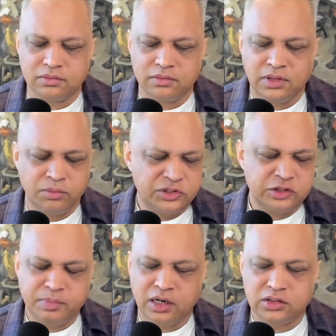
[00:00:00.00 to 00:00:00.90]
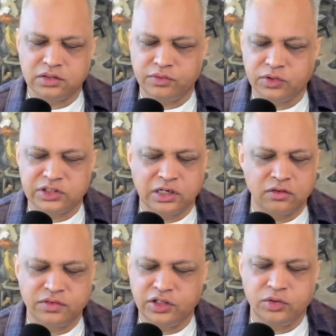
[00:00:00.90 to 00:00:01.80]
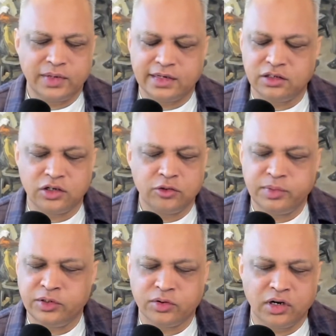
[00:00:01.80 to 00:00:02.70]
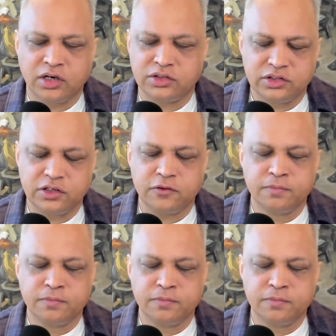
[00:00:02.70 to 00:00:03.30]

that were just parts of yourself that you hadn't opened your heart to